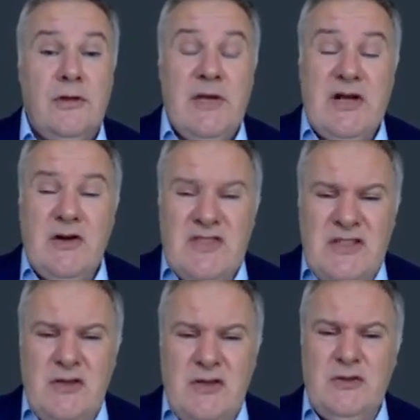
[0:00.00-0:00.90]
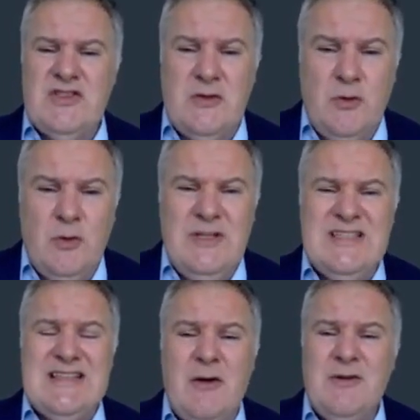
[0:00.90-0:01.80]
because you know, the school is
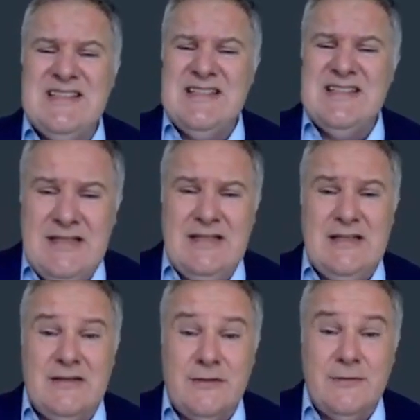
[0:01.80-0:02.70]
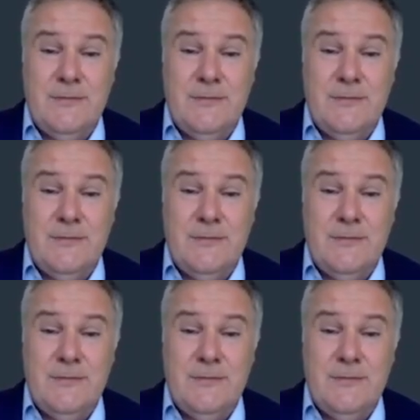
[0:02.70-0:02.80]
not needed.